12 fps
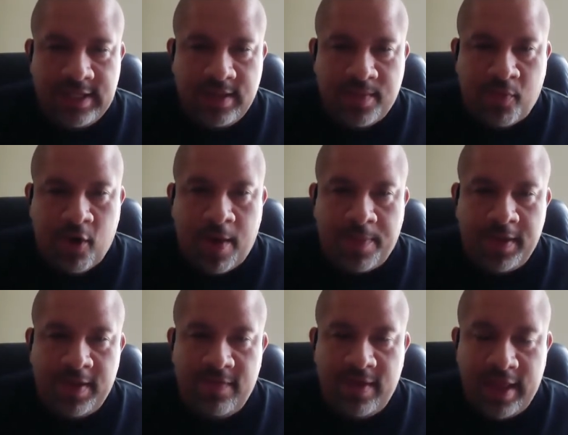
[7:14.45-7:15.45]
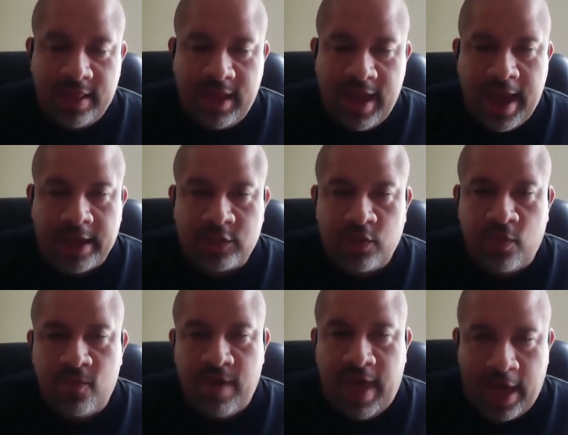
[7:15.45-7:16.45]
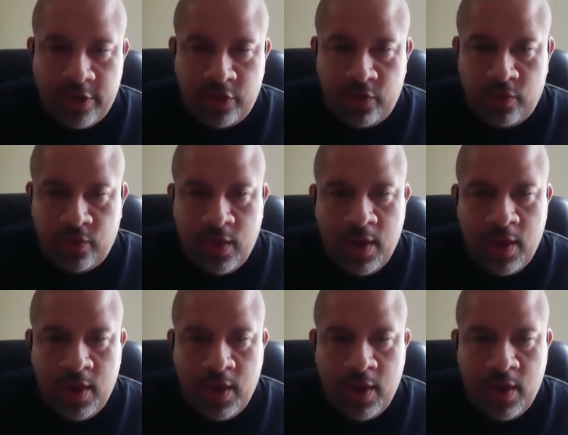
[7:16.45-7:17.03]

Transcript: the property, the actual value